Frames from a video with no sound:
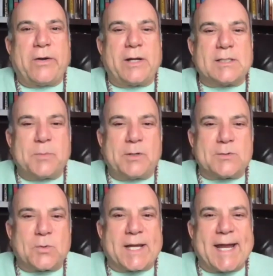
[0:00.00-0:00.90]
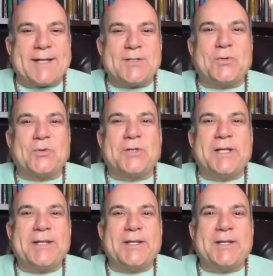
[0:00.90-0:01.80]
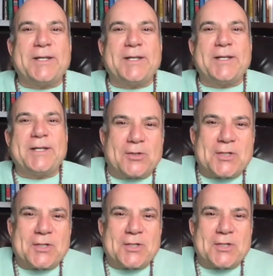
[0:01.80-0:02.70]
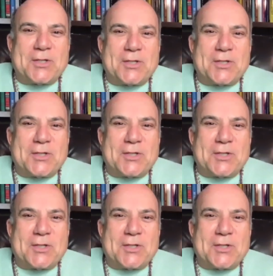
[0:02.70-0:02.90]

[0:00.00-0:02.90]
a spiritual gangster T-shirt, it looks like.